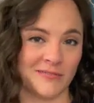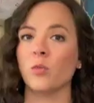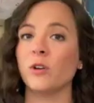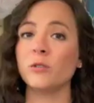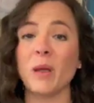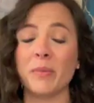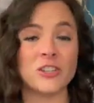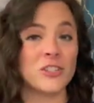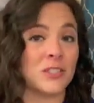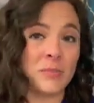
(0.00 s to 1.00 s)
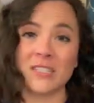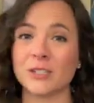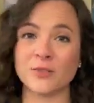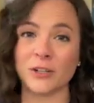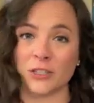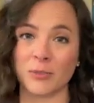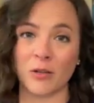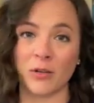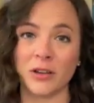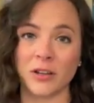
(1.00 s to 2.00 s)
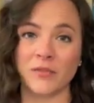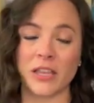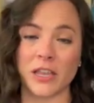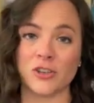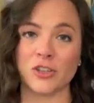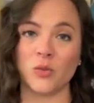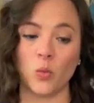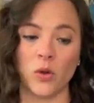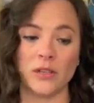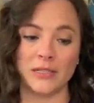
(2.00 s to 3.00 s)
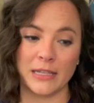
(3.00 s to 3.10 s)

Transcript: One of my patient's biggest fears about going on vacation was